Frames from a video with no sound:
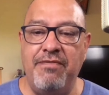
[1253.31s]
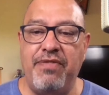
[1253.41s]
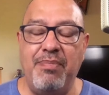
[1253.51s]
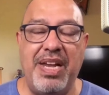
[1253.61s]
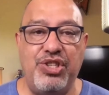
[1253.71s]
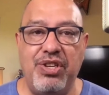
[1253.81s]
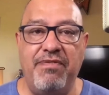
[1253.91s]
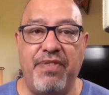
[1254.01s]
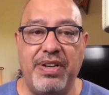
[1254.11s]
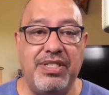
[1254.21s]
information
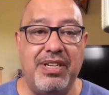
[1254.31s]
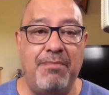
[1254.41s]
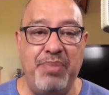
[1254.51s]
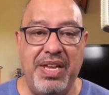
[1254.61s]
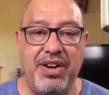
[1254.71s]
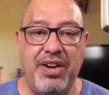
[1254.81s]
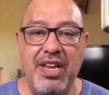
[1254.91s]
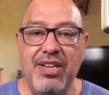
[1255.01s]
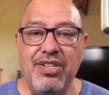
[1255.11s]
first appeared.